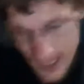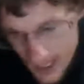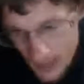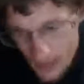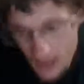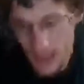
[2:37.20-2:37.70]

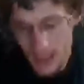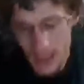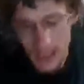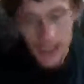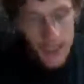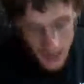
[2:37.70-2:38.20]
trying to
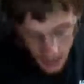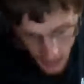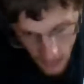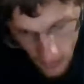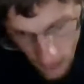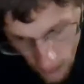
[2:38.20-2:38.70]
think.
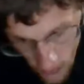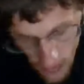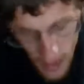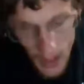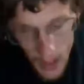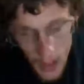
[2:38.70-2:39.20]

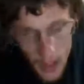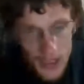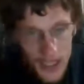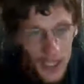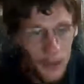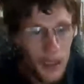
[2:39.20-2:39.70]
Oh,
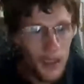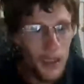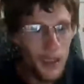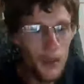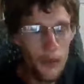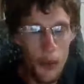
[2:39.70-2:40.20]
something else to
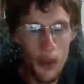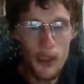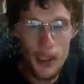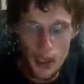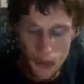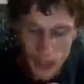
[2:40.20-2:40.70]
look forward
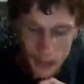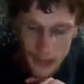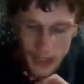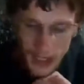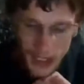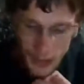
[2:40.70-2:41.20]
to while I'm
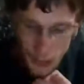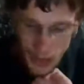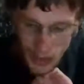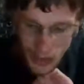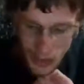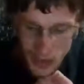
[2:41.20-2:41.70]
thinking
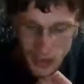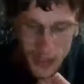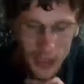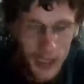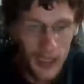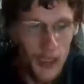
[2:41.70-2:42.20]
about it.
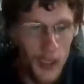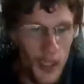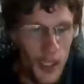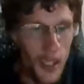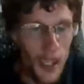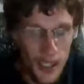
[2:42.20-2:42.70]
Yes,
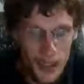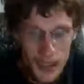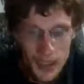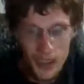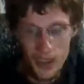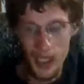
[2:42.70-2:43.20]
I
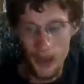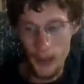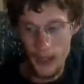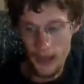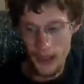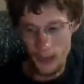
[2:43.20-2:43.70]
should have thought
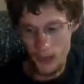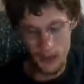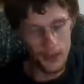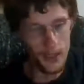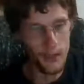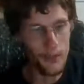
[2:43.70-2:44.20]
about
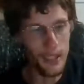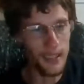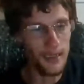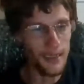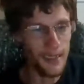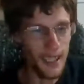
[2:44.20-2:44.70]
some things
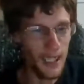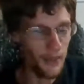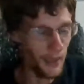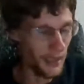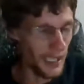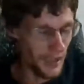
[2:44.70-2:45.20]
to say for
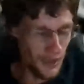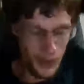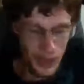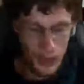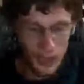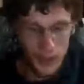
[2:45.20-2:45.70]
the live
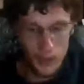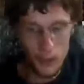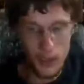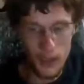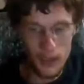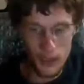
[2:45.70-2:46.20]
stream. I just
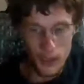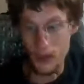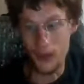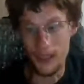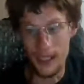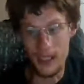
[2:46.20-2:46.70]
wanted to do a
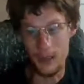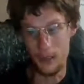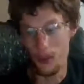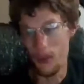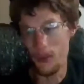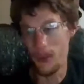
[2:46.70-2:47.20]
random
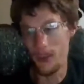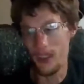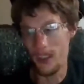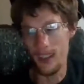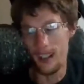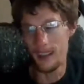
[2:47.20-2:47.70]
one just
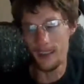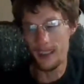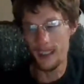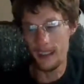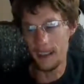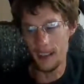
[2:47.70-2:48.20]
on a
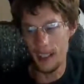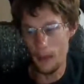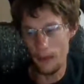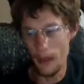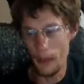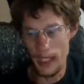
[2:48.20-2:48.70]
Sunday night
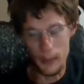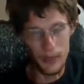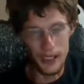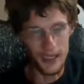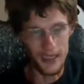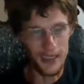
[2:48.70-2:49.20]
before I went to
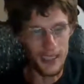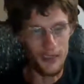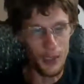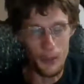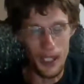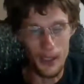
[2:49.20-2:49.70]
bed to see if
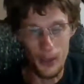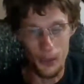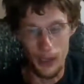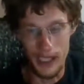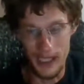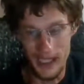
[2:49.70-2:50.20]
anybody
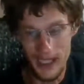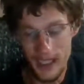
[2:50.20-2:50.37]
joined.